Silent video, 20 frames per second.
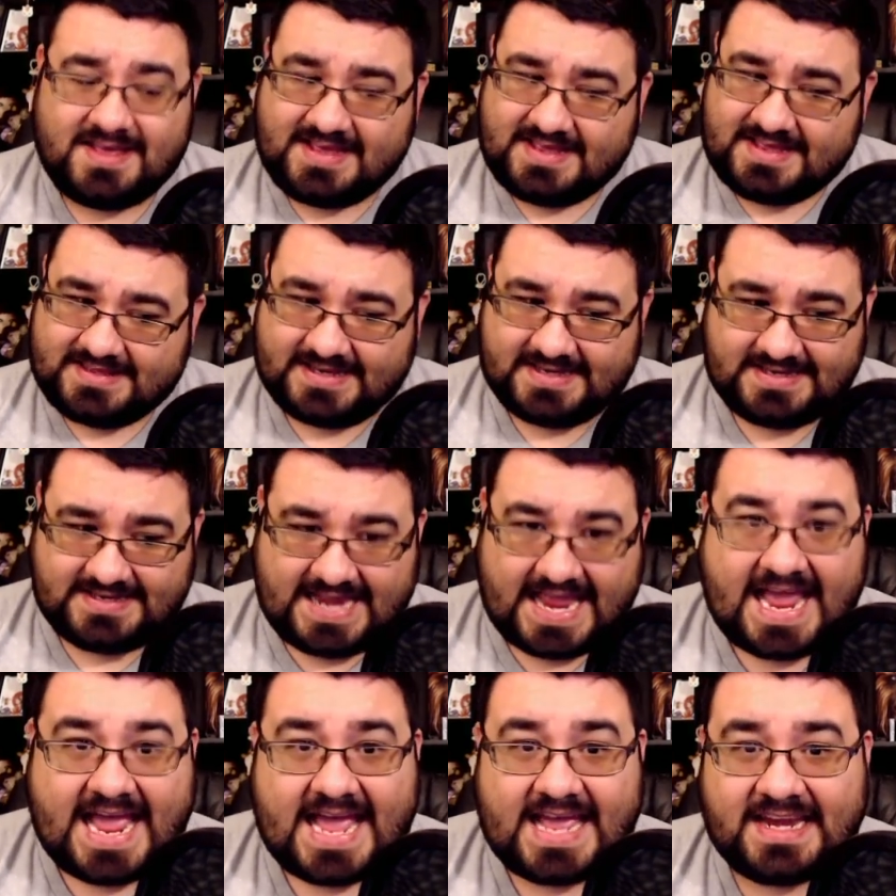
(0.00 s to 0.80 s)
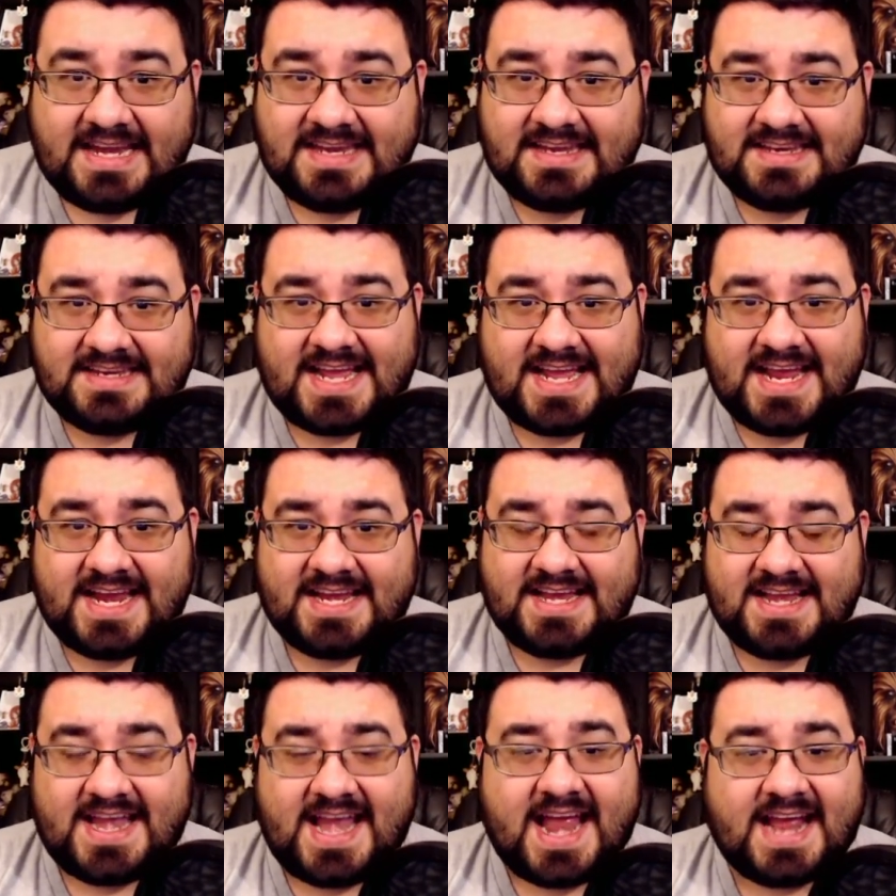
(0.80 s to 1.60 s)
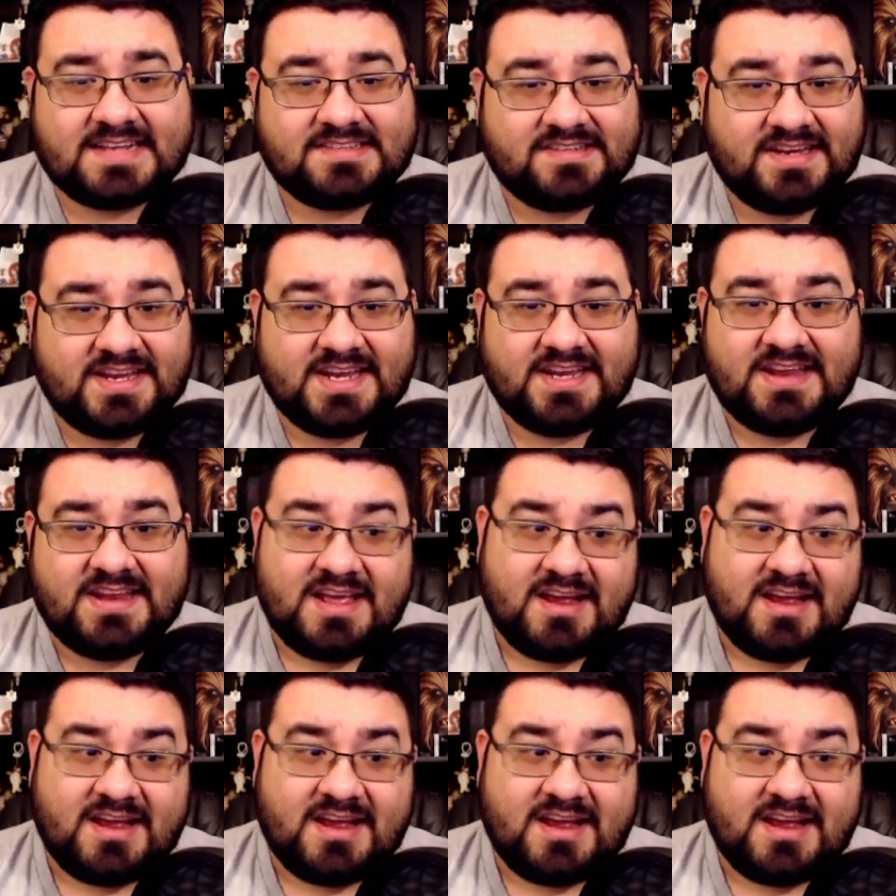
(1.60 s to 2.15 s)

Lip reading: The dad died in an accident.